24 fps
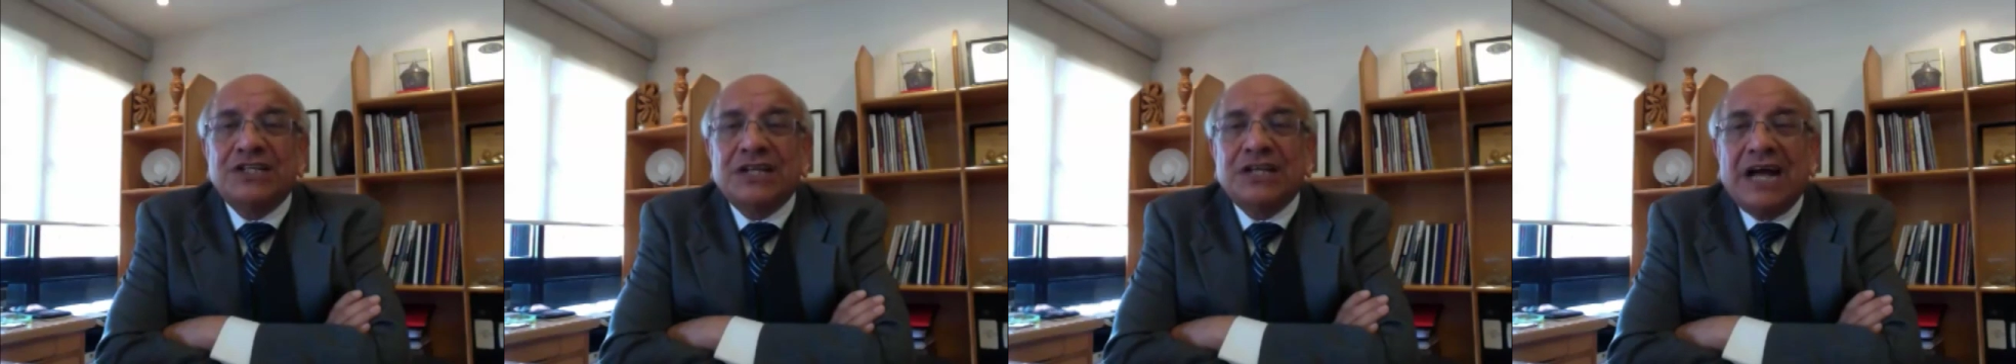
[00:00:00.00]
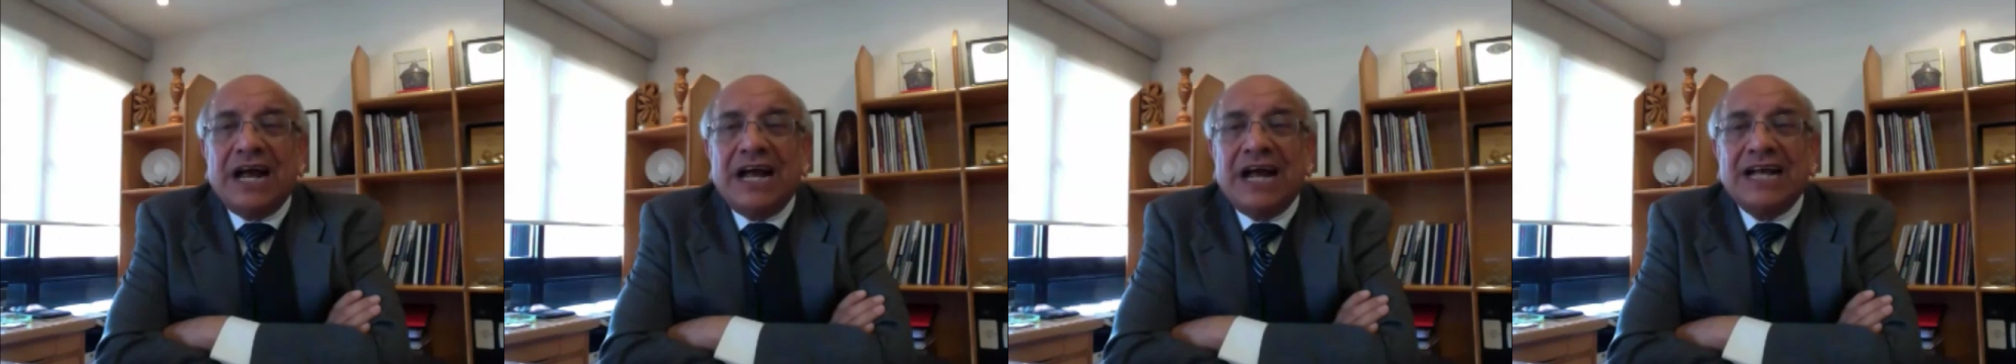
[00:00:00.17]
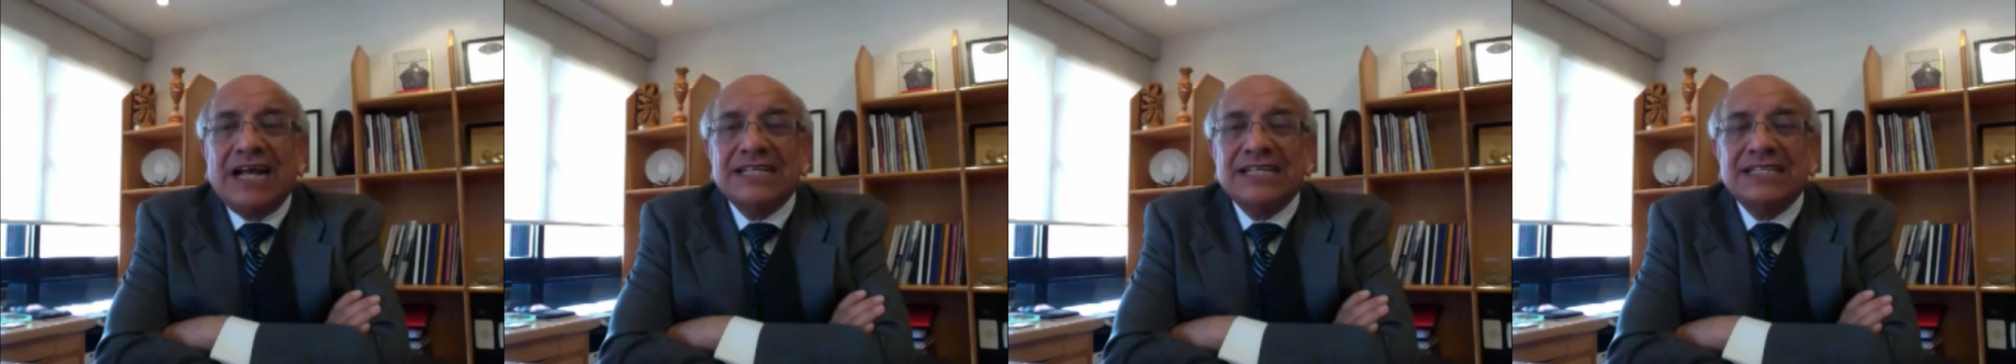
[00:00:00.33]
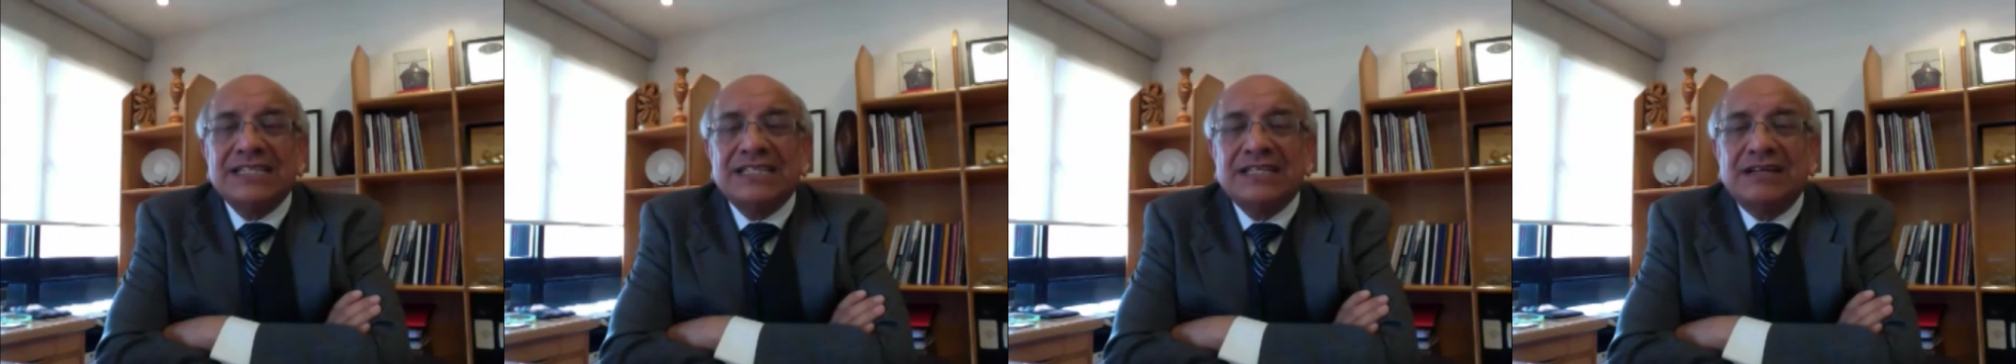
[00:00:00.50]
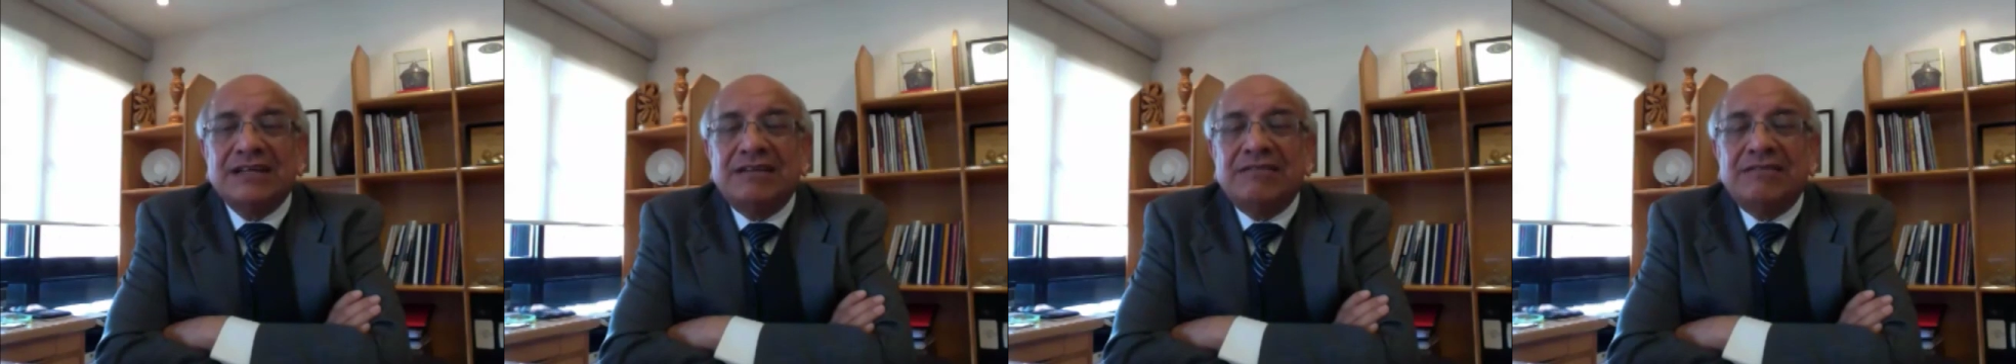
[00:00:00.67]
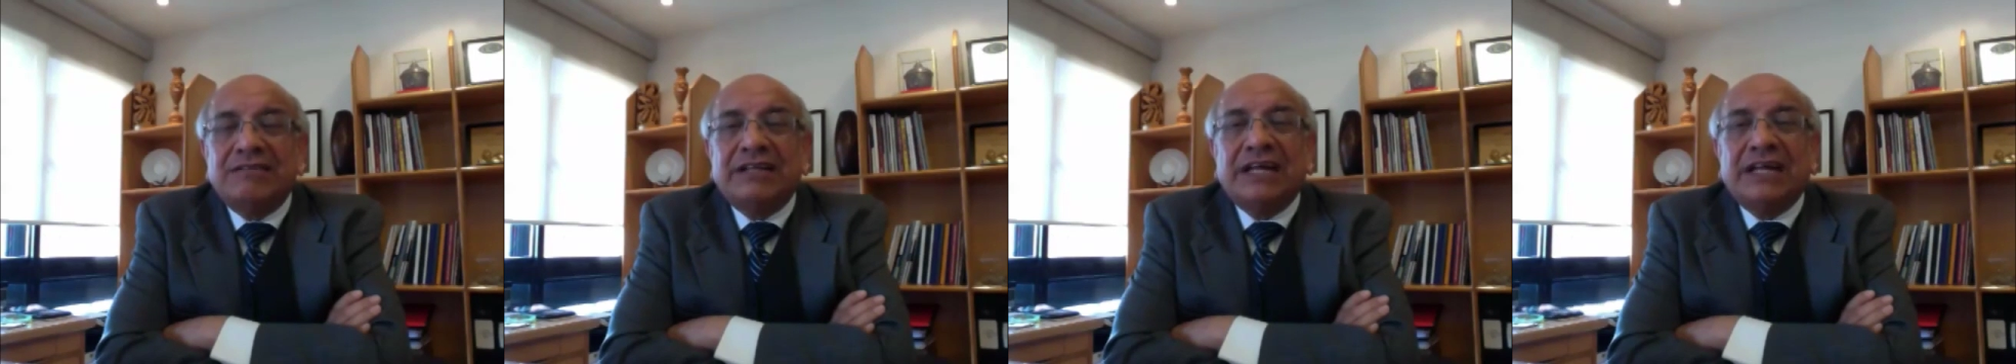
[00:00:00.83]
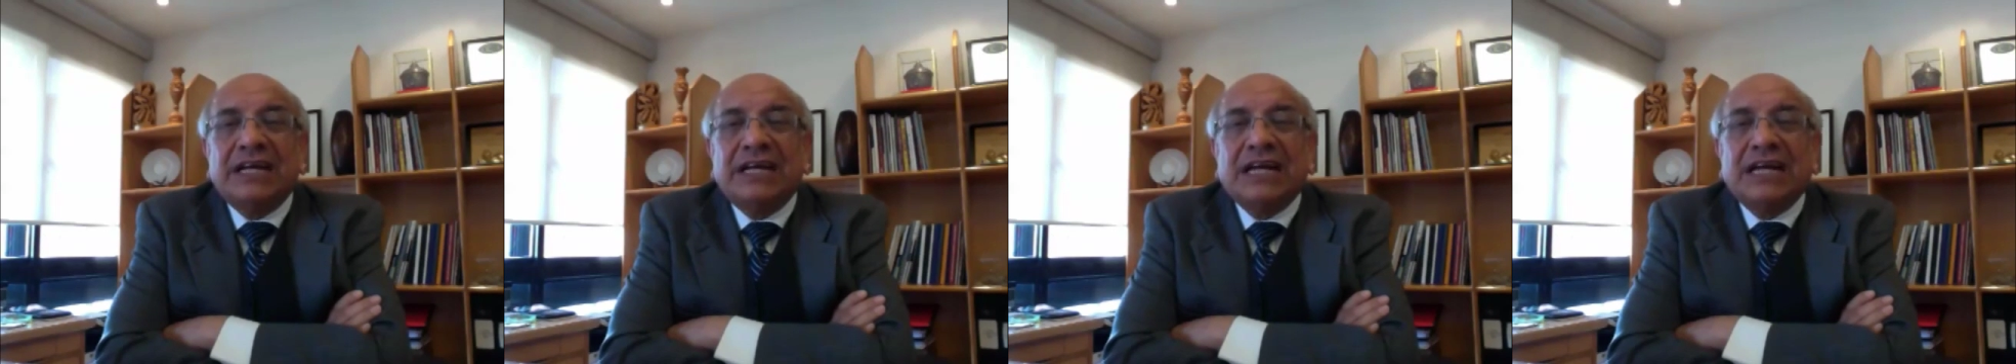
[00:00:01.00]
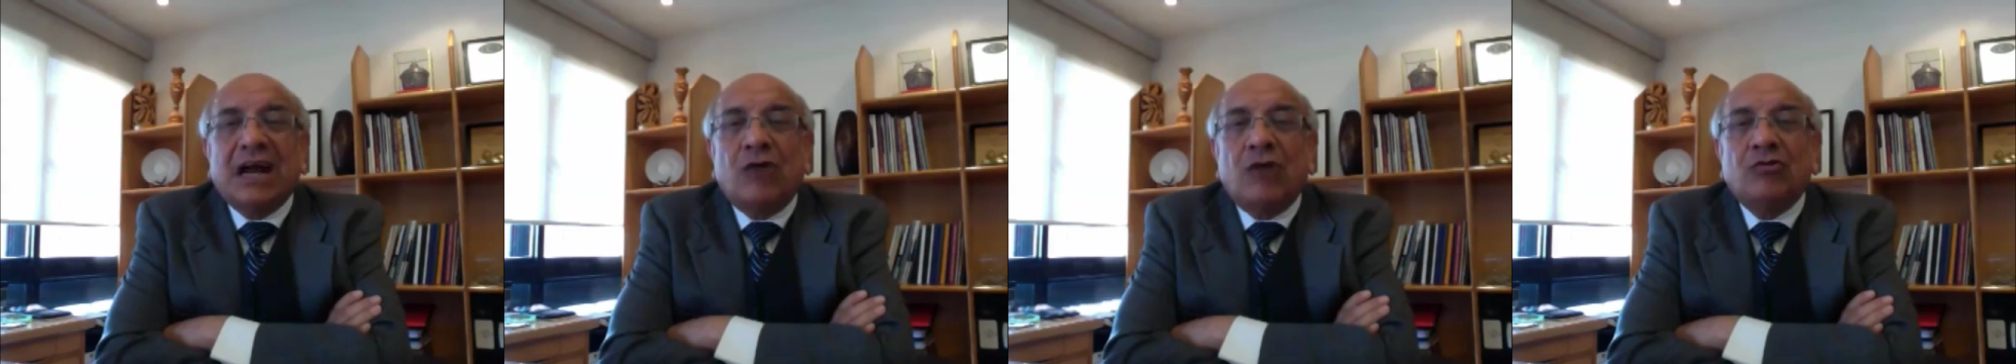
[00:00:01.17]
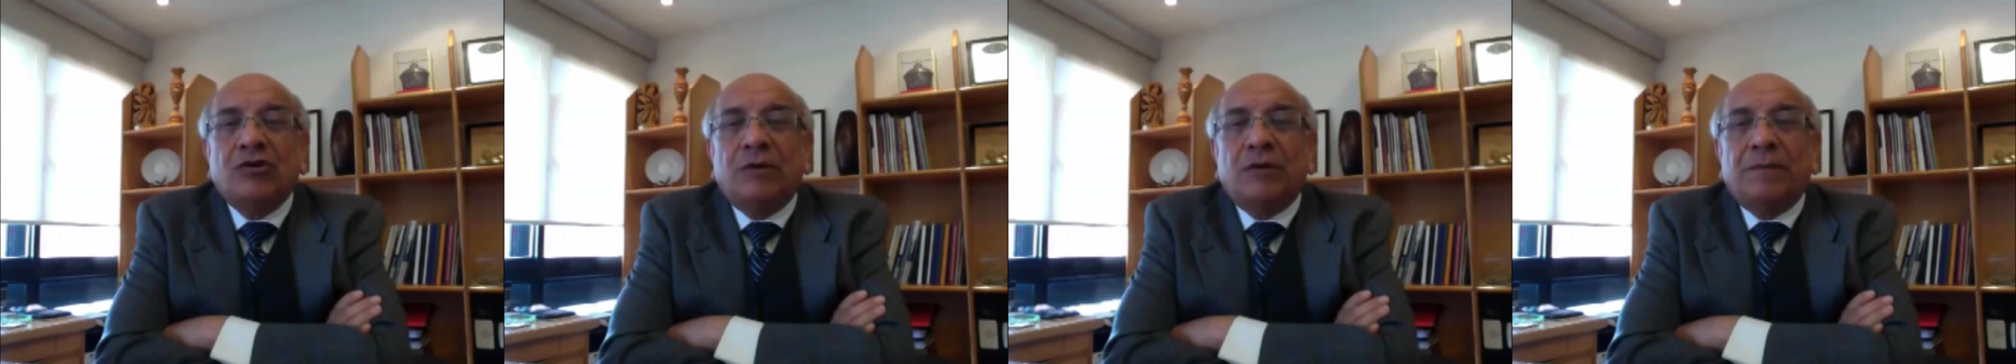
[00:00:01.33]
as much
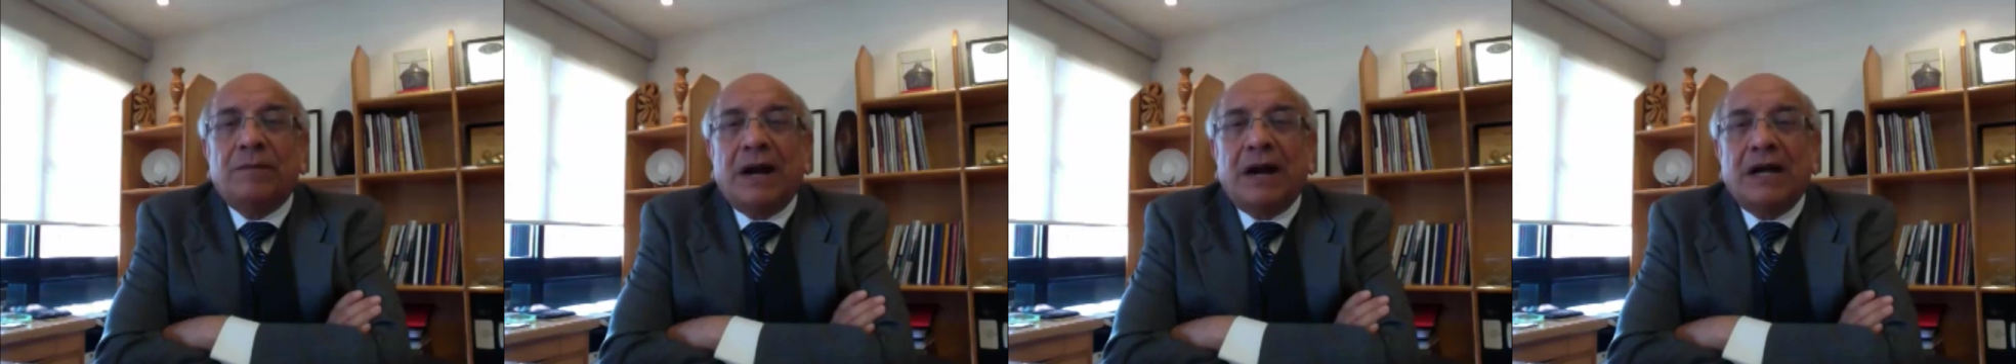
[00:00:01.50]
as